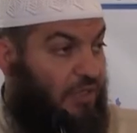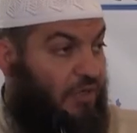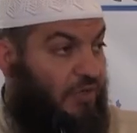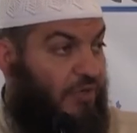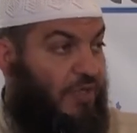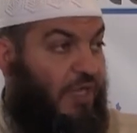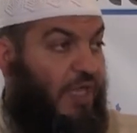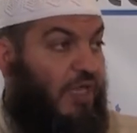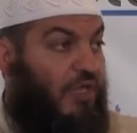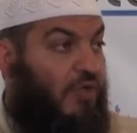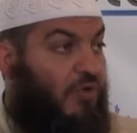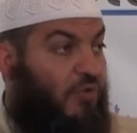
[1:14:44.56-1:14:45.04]

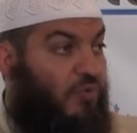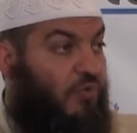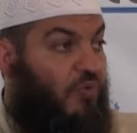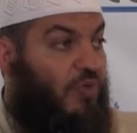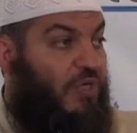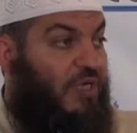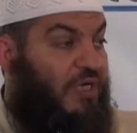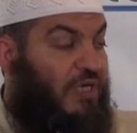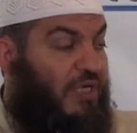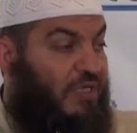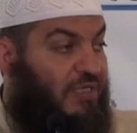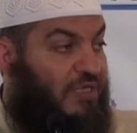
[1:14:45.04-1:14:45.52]
okay, who
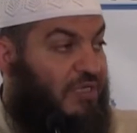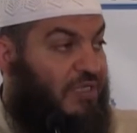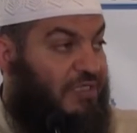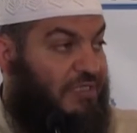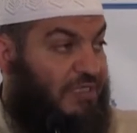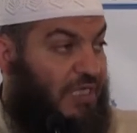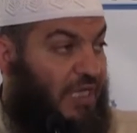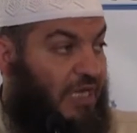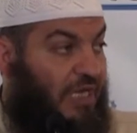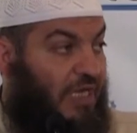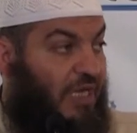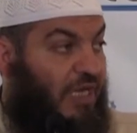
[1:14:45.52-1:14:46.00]
will lead the
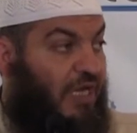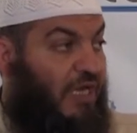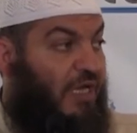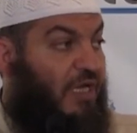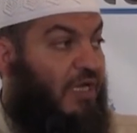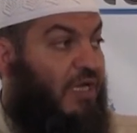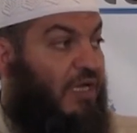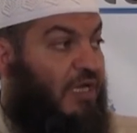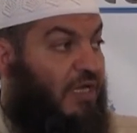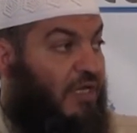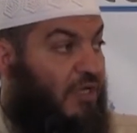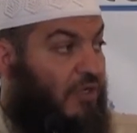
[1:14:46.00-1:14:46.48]

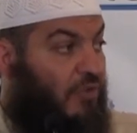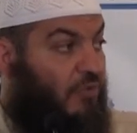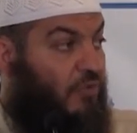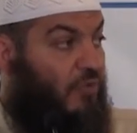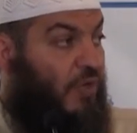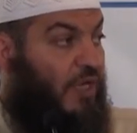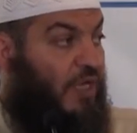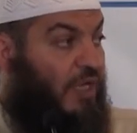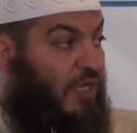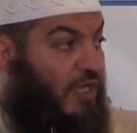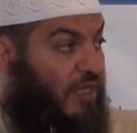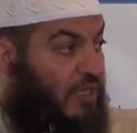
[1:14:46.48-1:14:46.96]
salah,
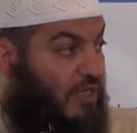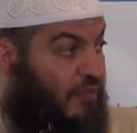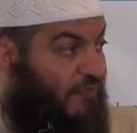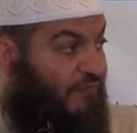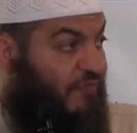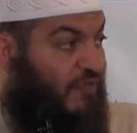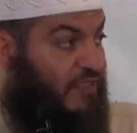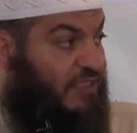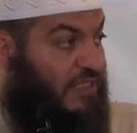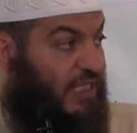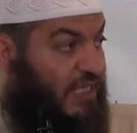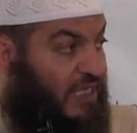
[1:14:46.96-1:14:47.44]
where,
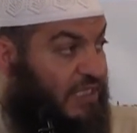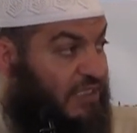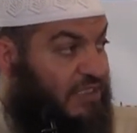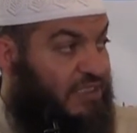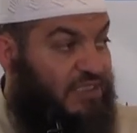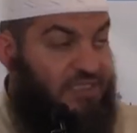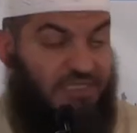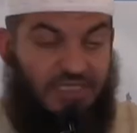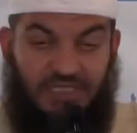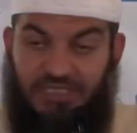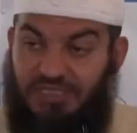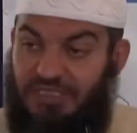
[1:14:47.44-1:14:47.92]

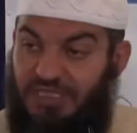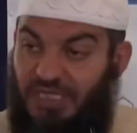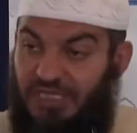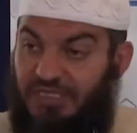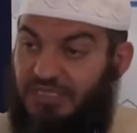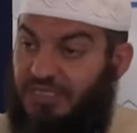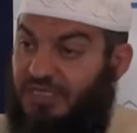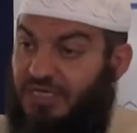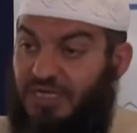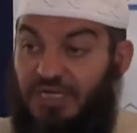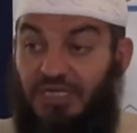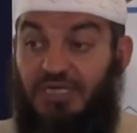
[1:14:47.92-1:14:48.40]
facilities,
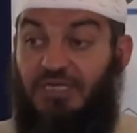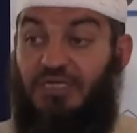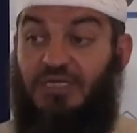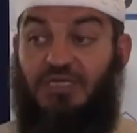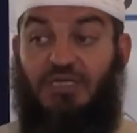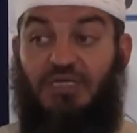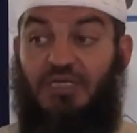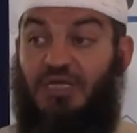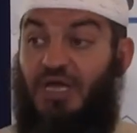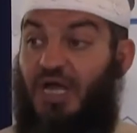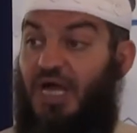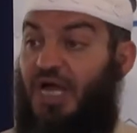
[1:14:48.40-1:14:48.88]
etc.,
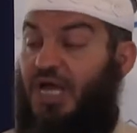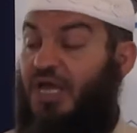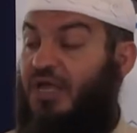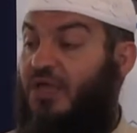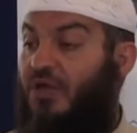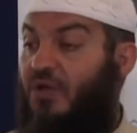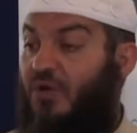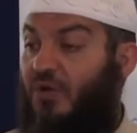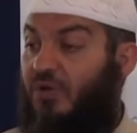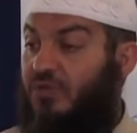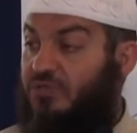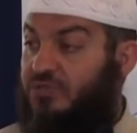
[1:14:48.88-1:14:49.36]

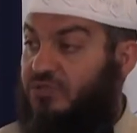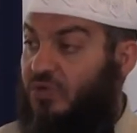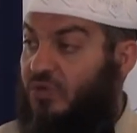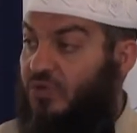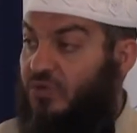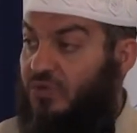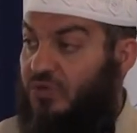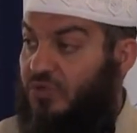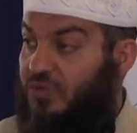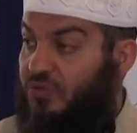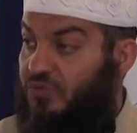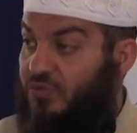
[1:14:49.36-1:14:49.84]
I
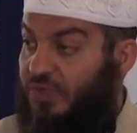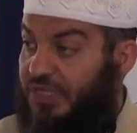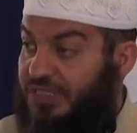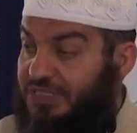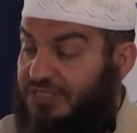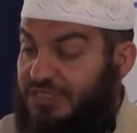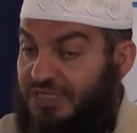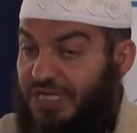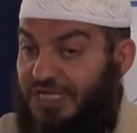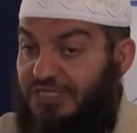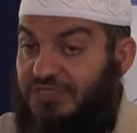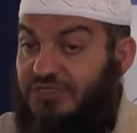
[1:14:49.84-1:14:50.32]
also
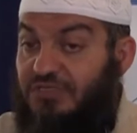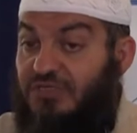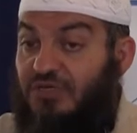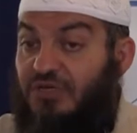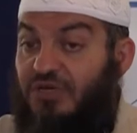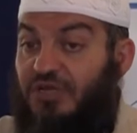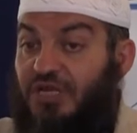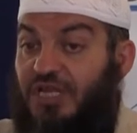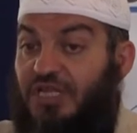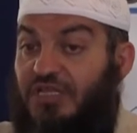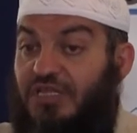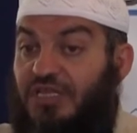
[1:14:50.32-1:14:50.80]
was not
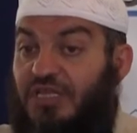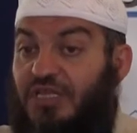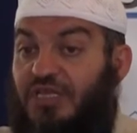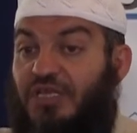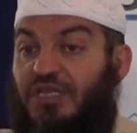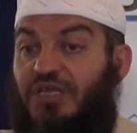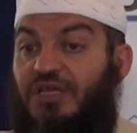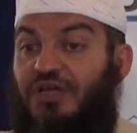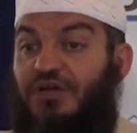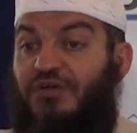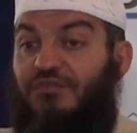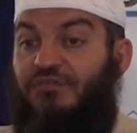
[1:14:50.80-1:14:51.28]

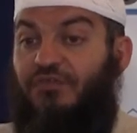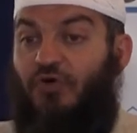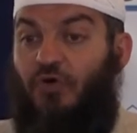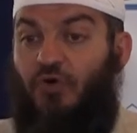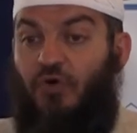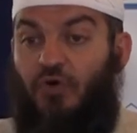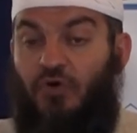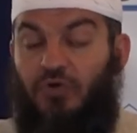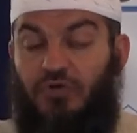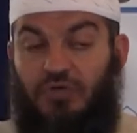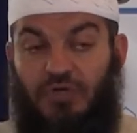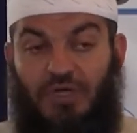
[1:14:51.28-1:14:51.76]
ready
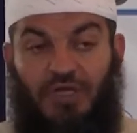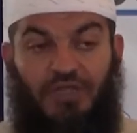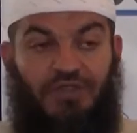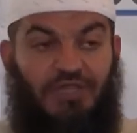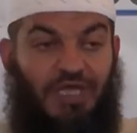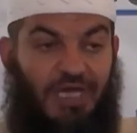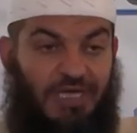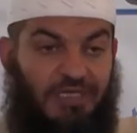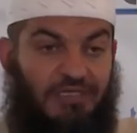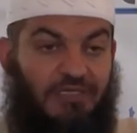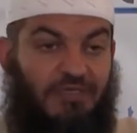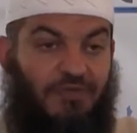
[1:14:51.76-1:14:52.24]
for
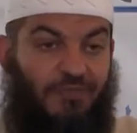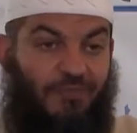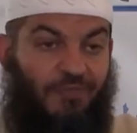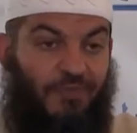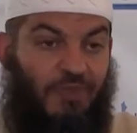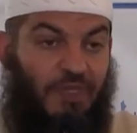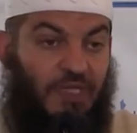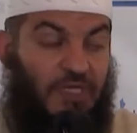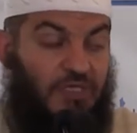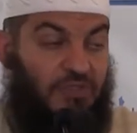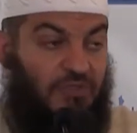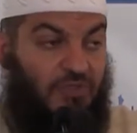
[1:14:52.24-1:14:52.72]
that.
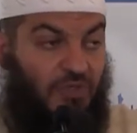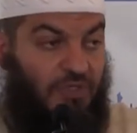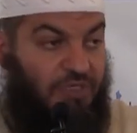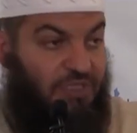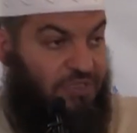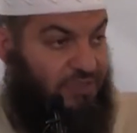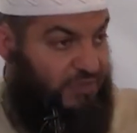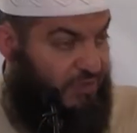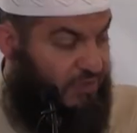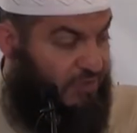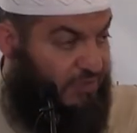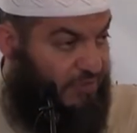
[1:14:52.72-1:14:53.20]
So
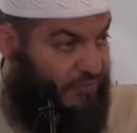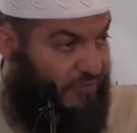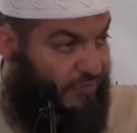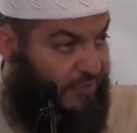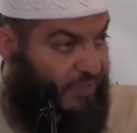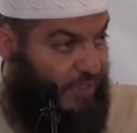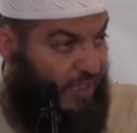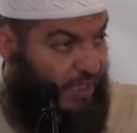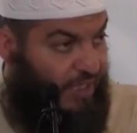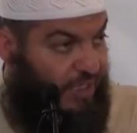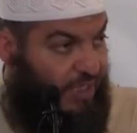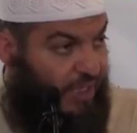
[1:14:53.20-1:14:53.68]
this is,
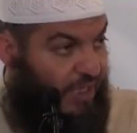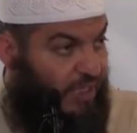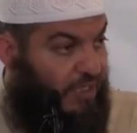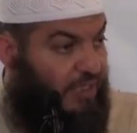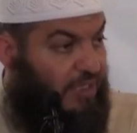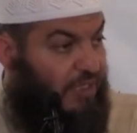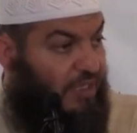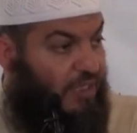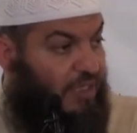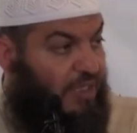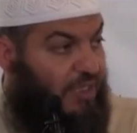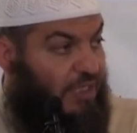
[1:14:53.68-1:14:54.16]

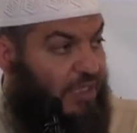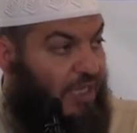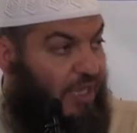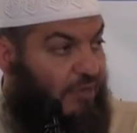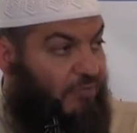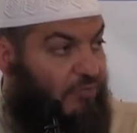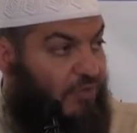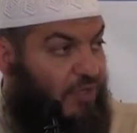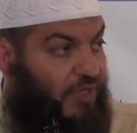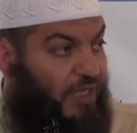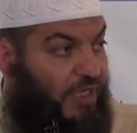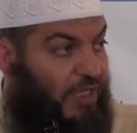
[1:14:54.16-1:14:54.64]
again,
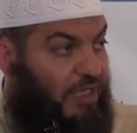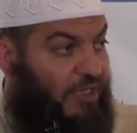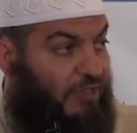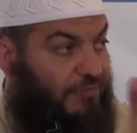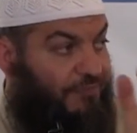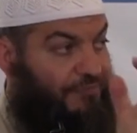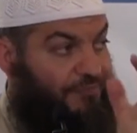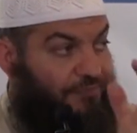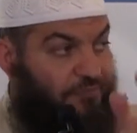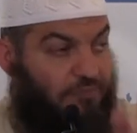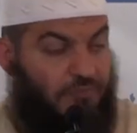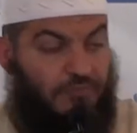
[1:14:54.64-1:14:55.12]
Qiyam
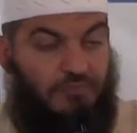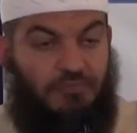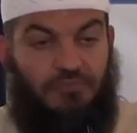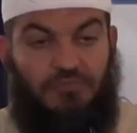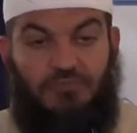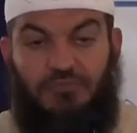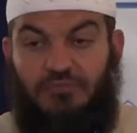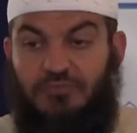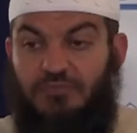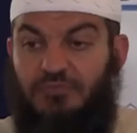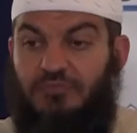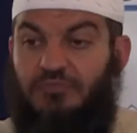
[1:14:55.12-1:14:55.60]
al-Layl.
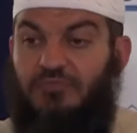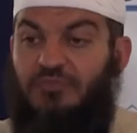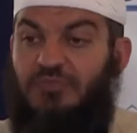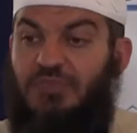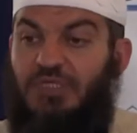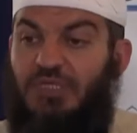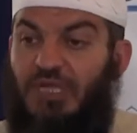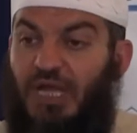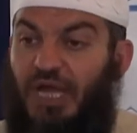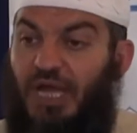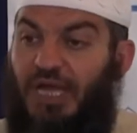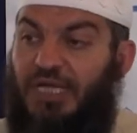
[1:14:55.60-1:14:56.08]

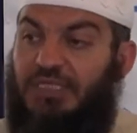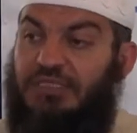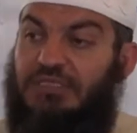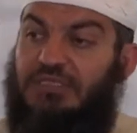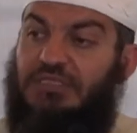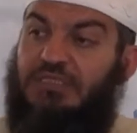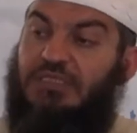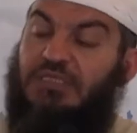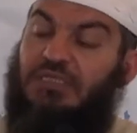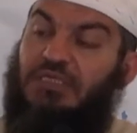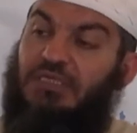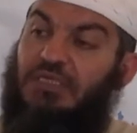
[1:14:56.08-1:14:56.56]

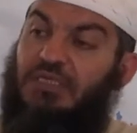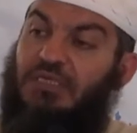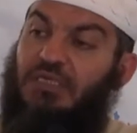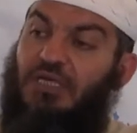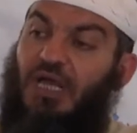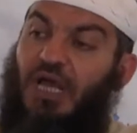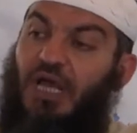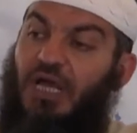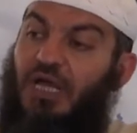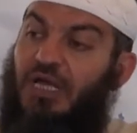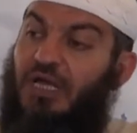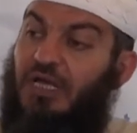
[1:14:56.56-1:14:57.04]
And
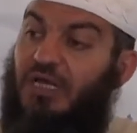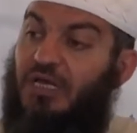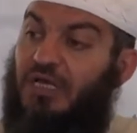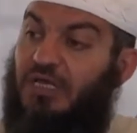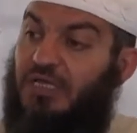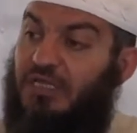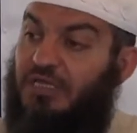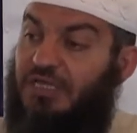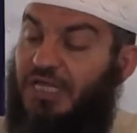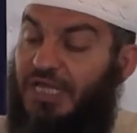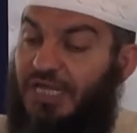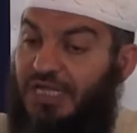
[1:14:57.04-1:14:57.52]

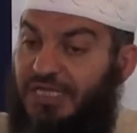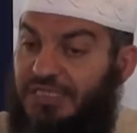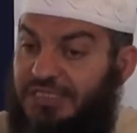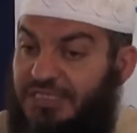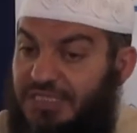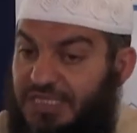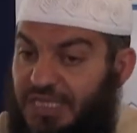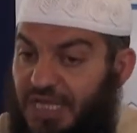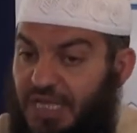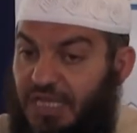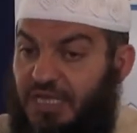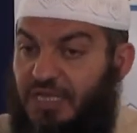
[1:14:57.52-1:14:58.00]
the
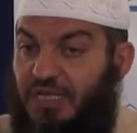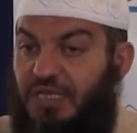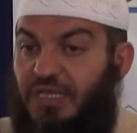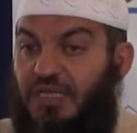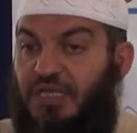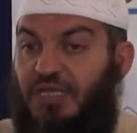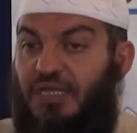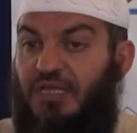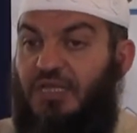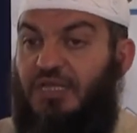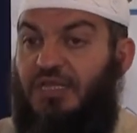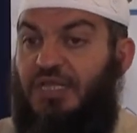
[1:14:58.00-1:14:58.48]
last
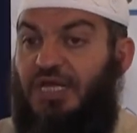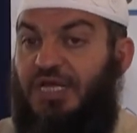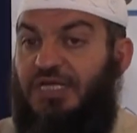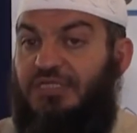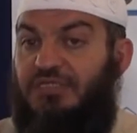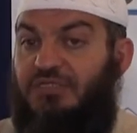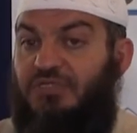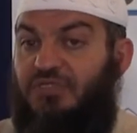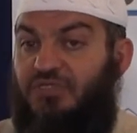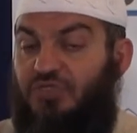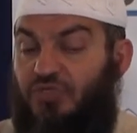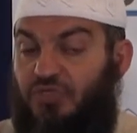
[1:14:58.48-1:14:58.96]
thing
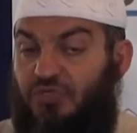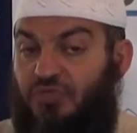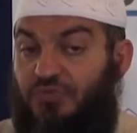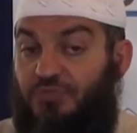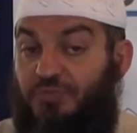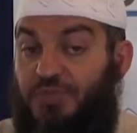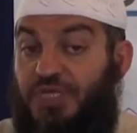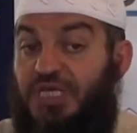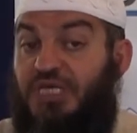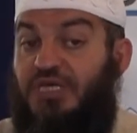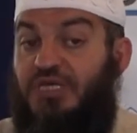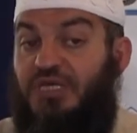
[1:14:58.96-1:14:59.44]
that
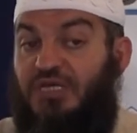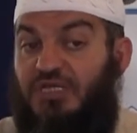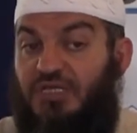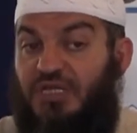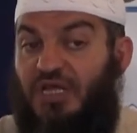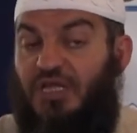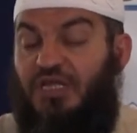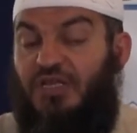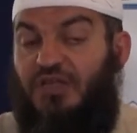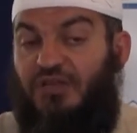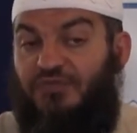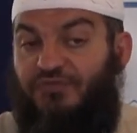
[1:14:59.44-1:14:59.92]
should be
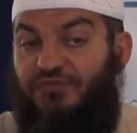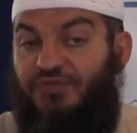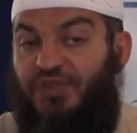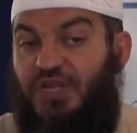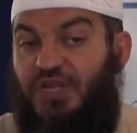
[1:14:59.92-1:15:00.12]
done